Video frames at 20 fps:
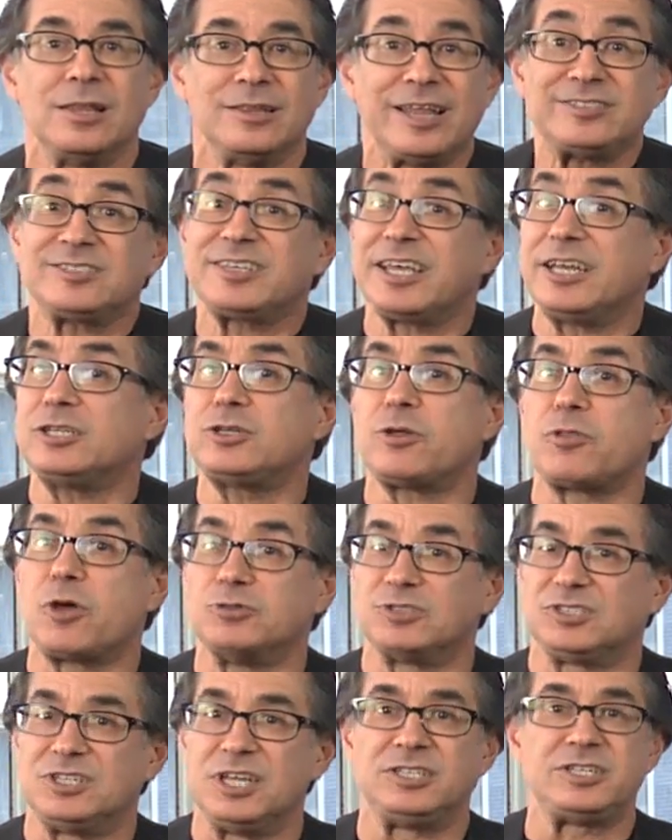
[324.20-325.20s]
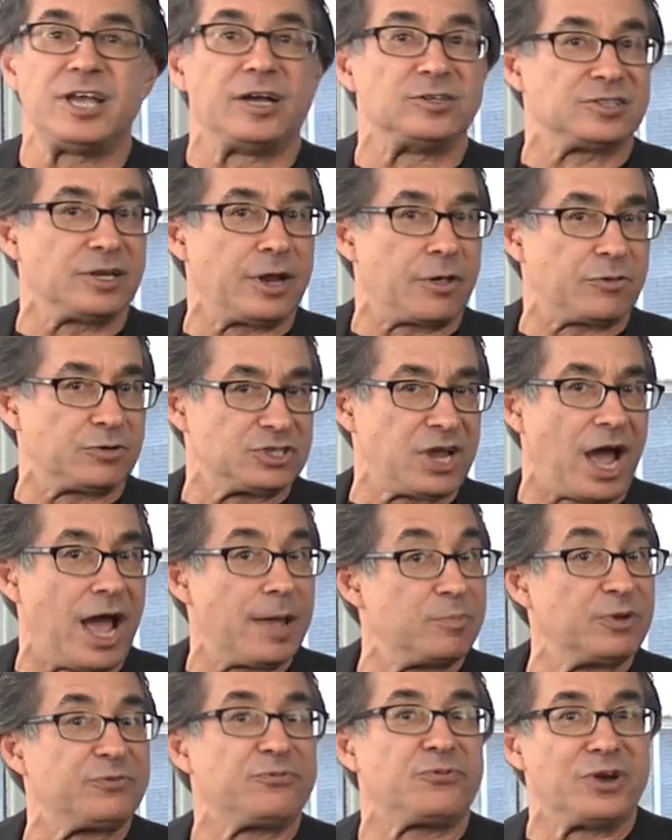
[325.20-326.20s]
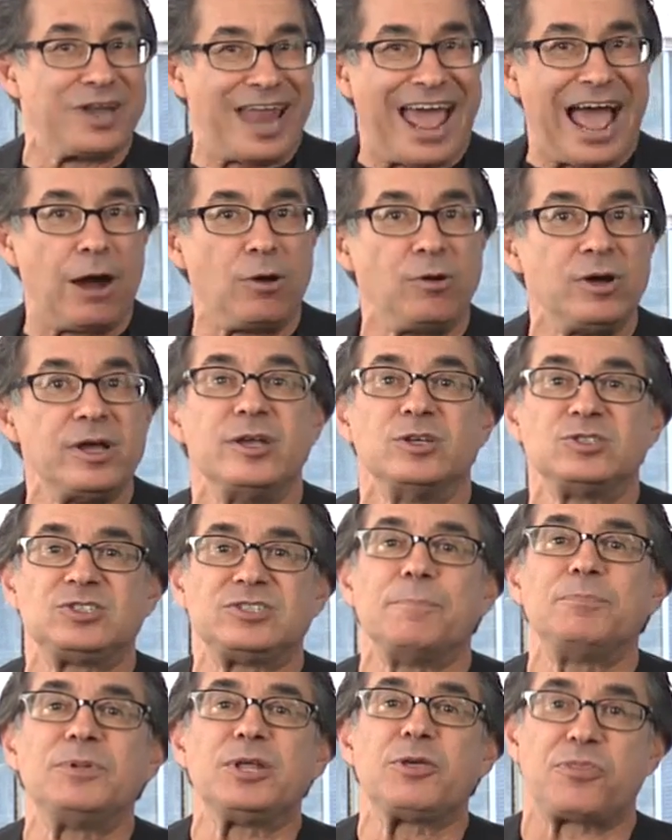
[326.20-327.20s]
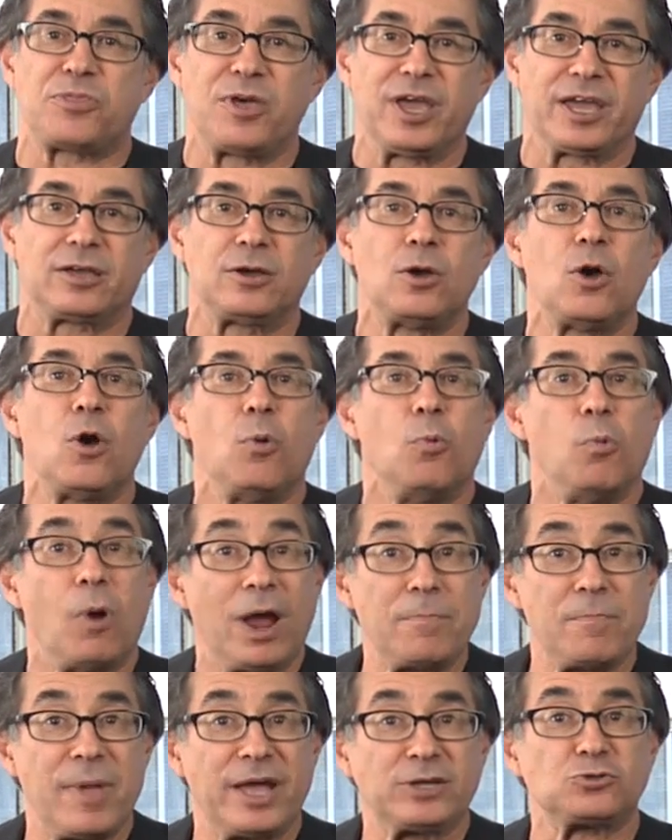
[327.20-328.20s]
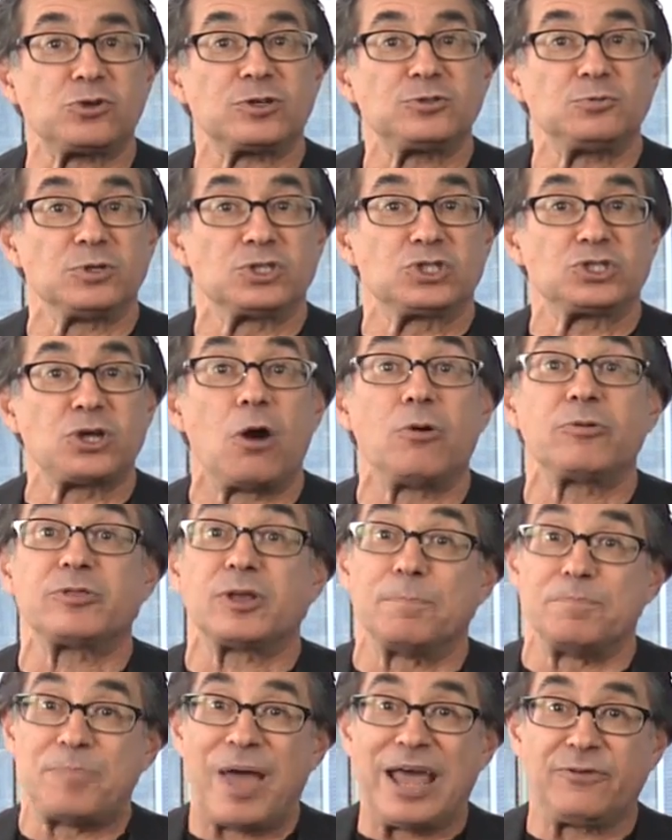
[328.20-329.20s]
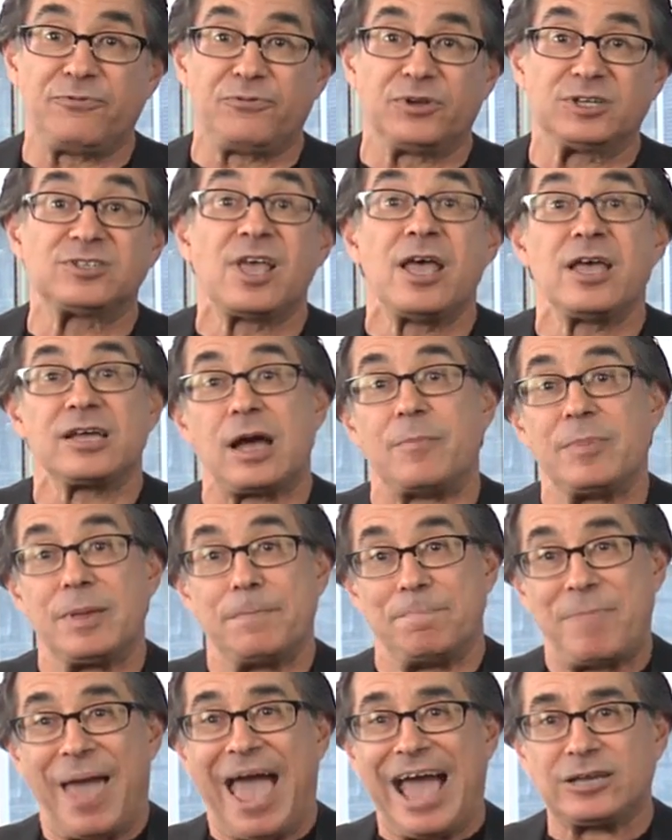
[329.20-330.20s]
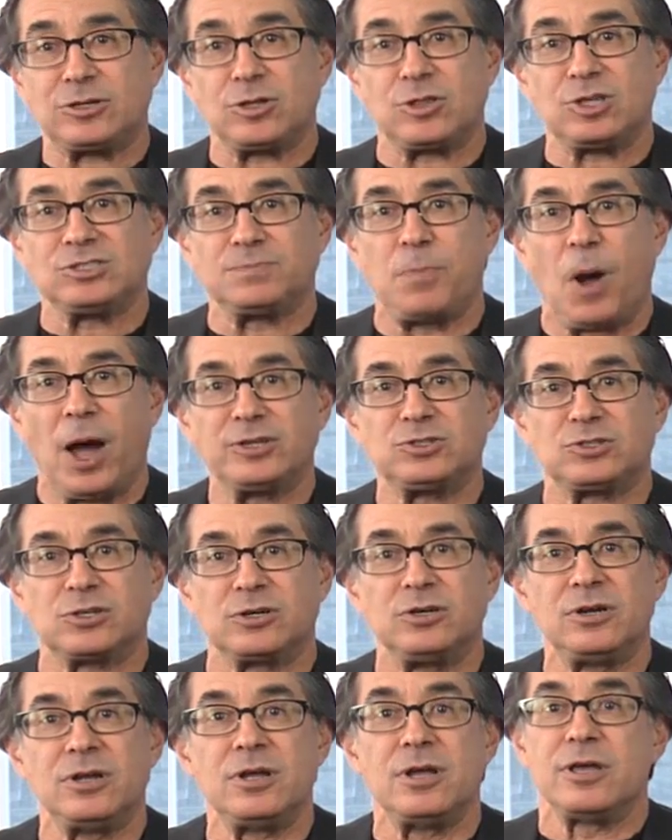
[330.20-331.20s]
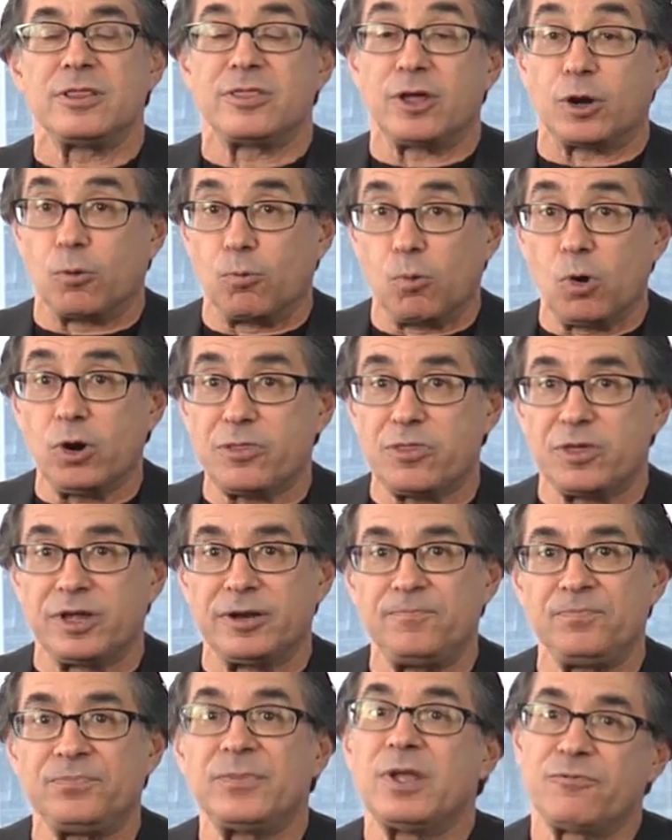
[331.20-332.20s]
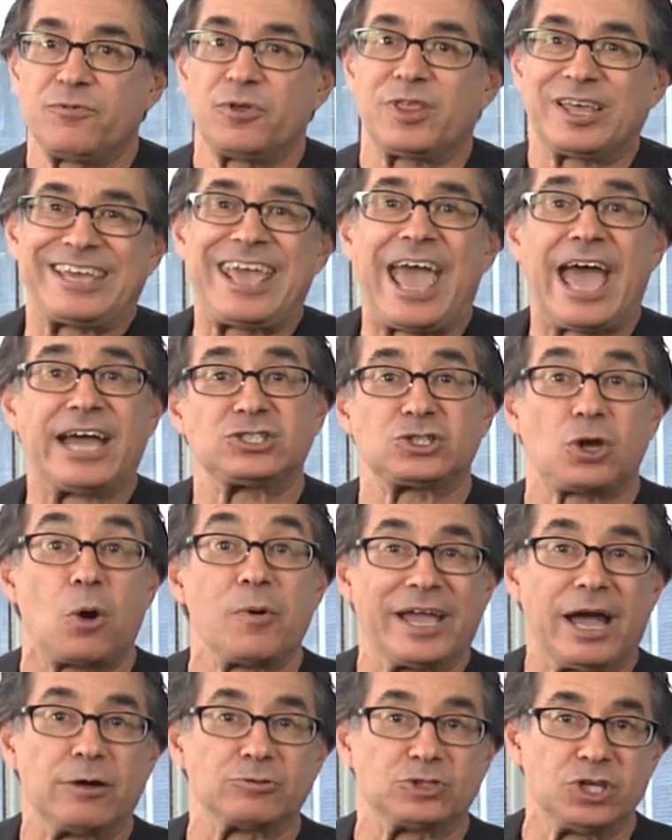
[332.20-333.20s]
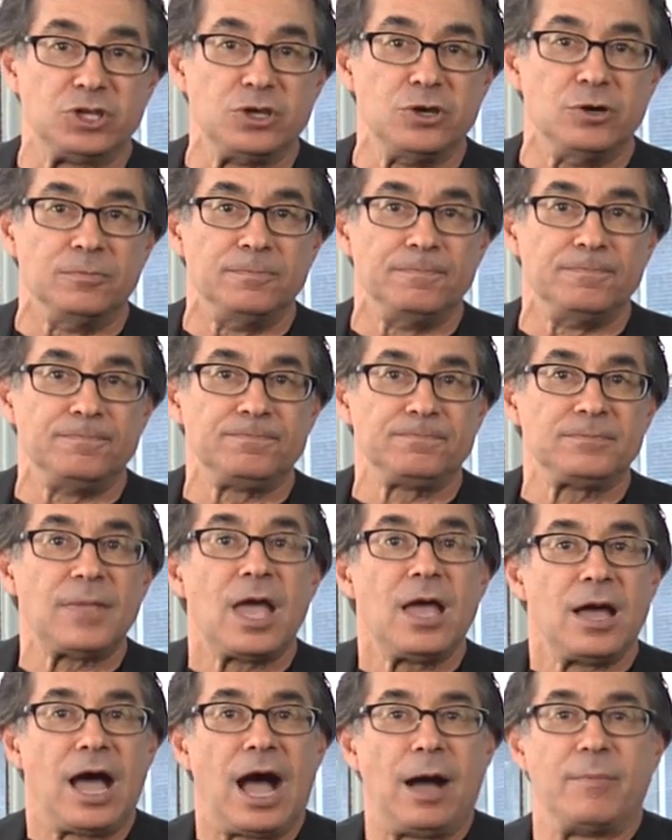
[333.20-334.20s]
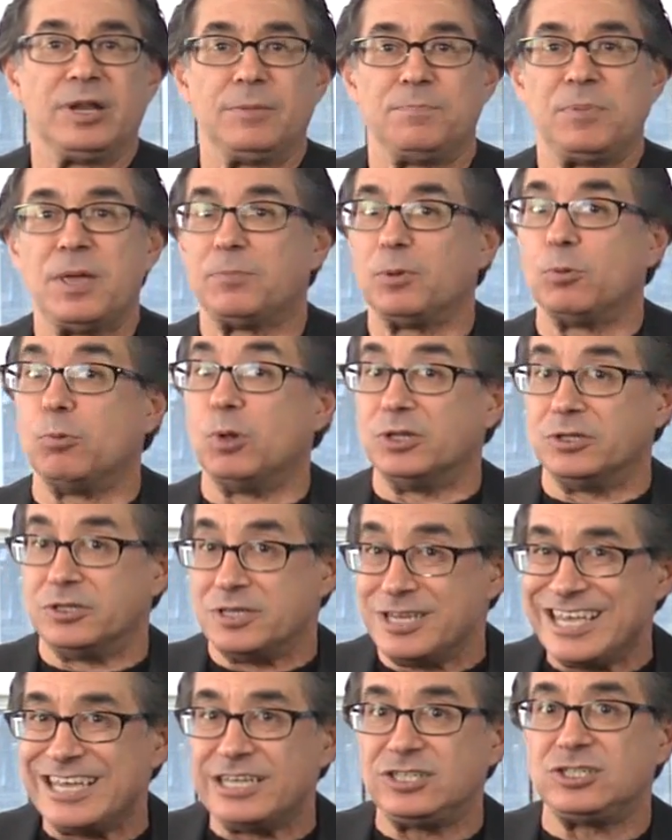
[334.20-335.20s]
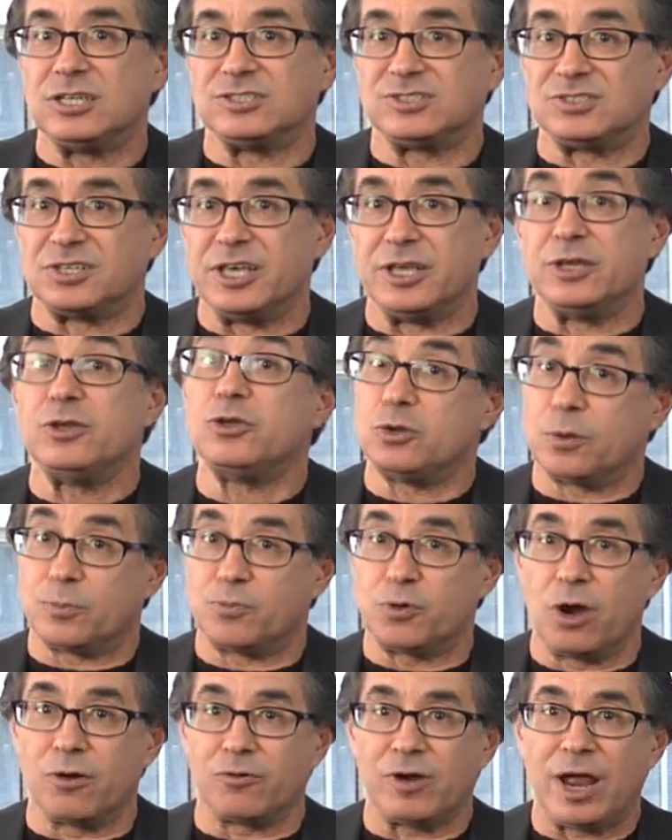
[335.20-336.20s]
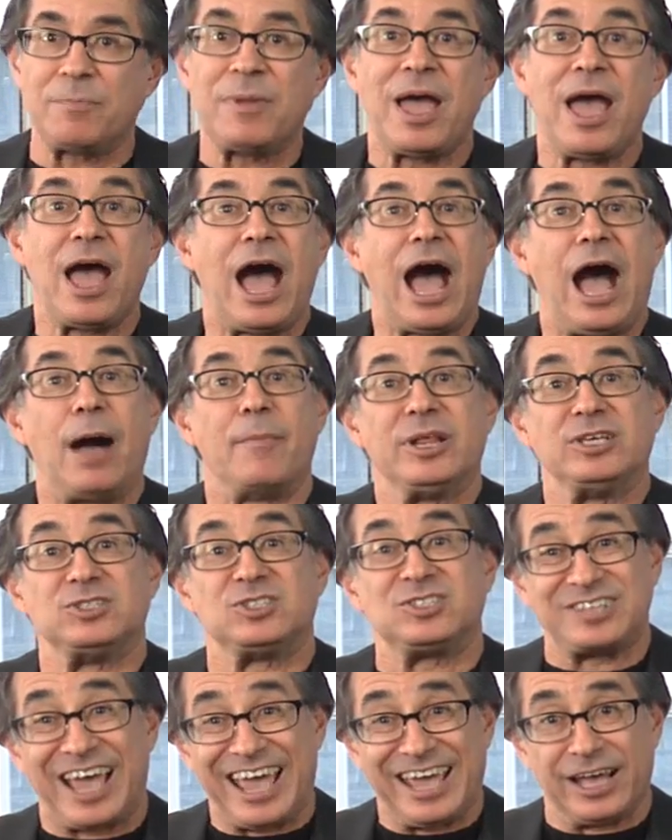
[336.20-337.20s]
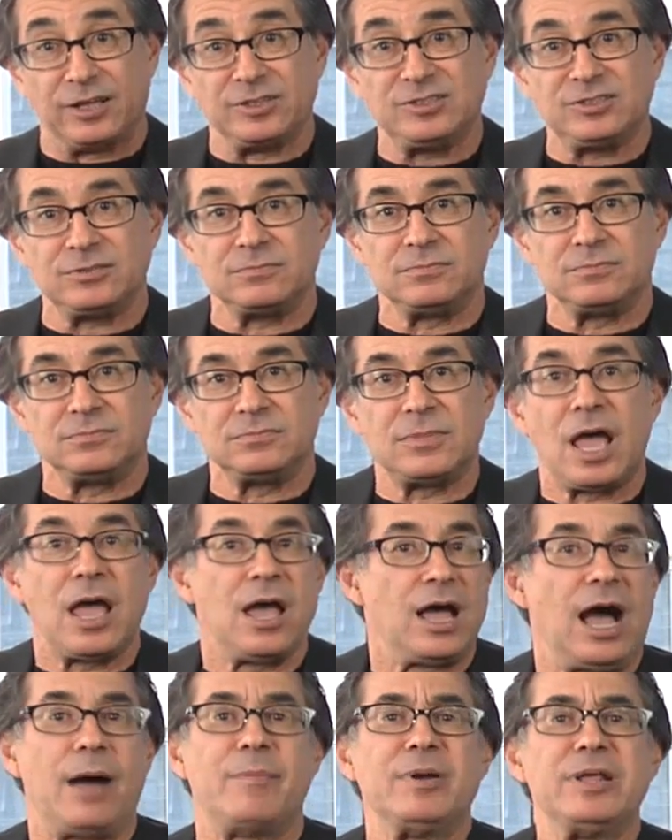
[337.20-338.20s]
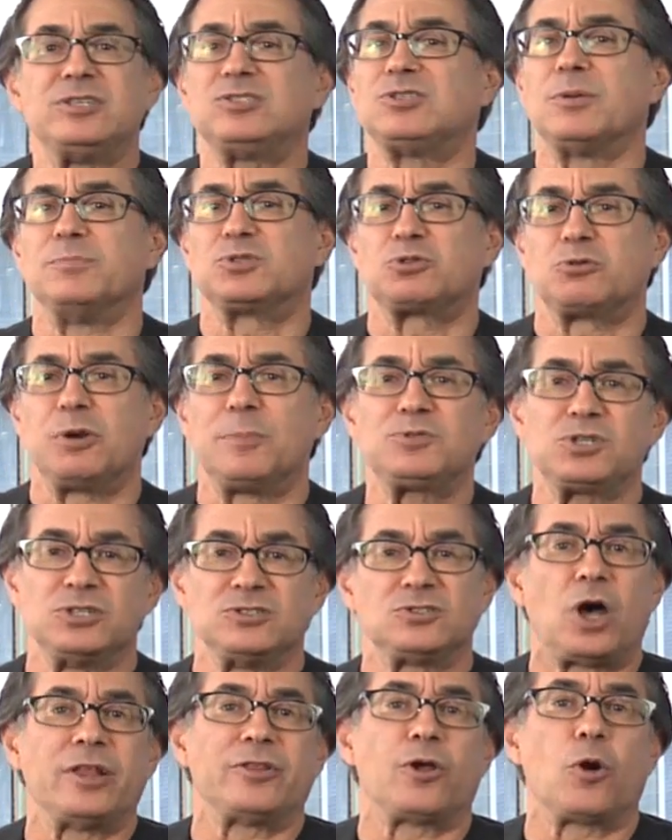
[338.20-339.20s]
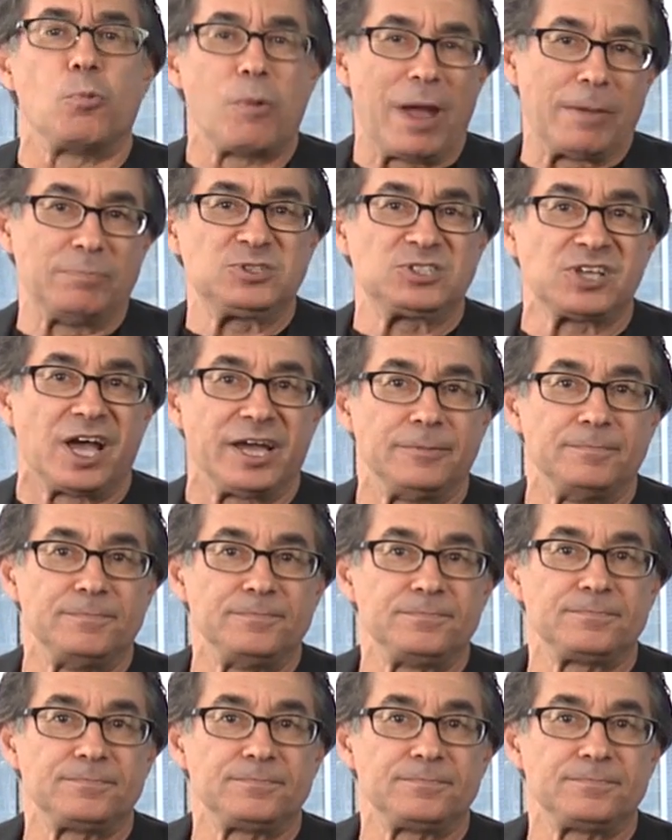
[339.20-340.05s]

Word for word: Let's get into those details another time, but for now, simply think what metrics will show the benefits coming back to the sponsor that are worth it for the cash going out to you? How many people will need to see your program? How many sales? How many subscriptions on their website?